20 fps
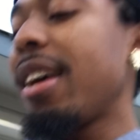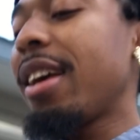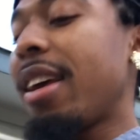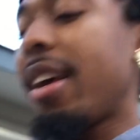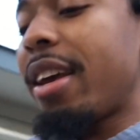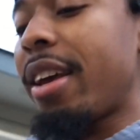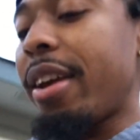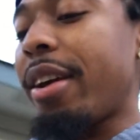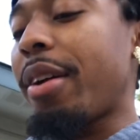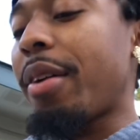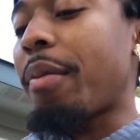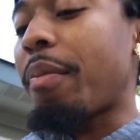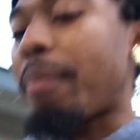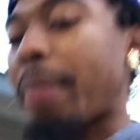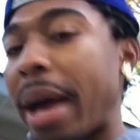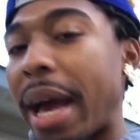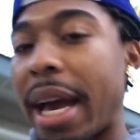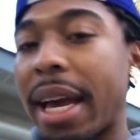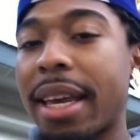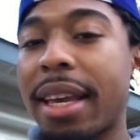Here,
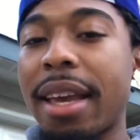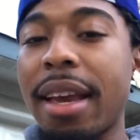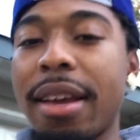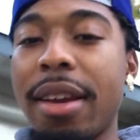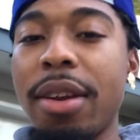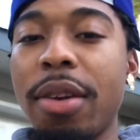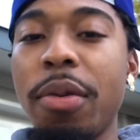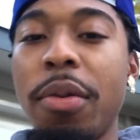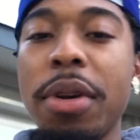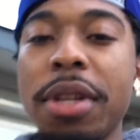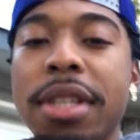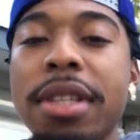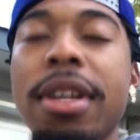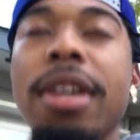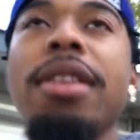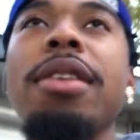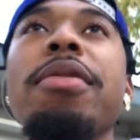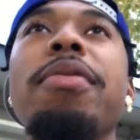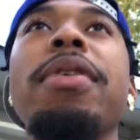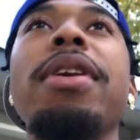back at it with
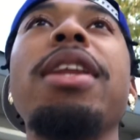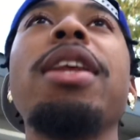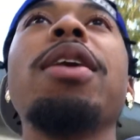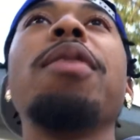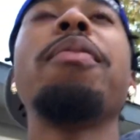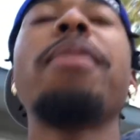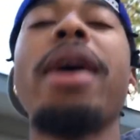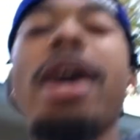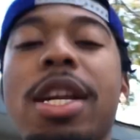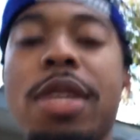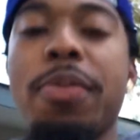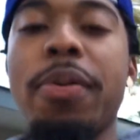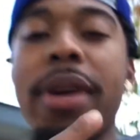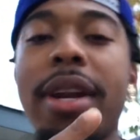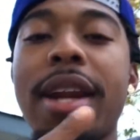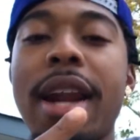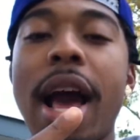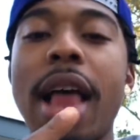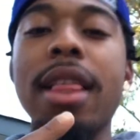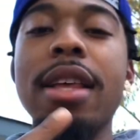another video, man.
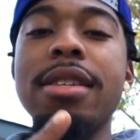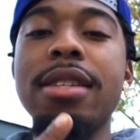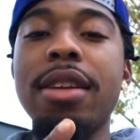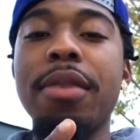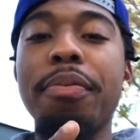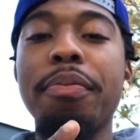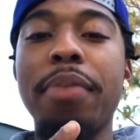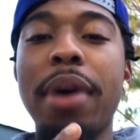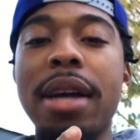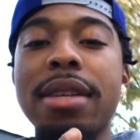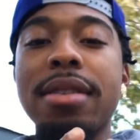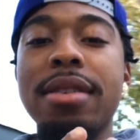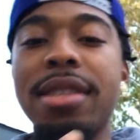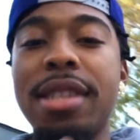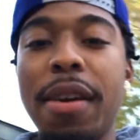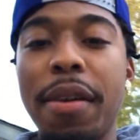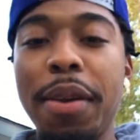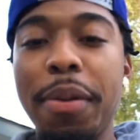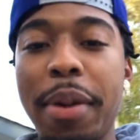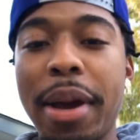Spreading knowledge up and
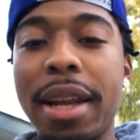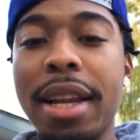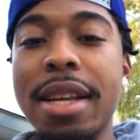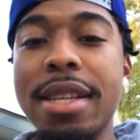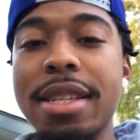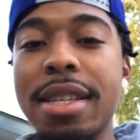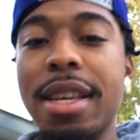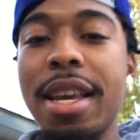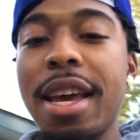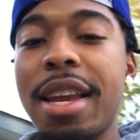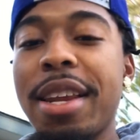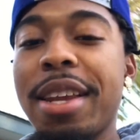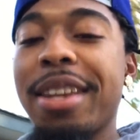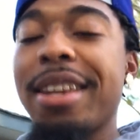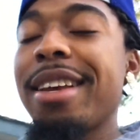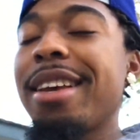positivity, man. Let's get it.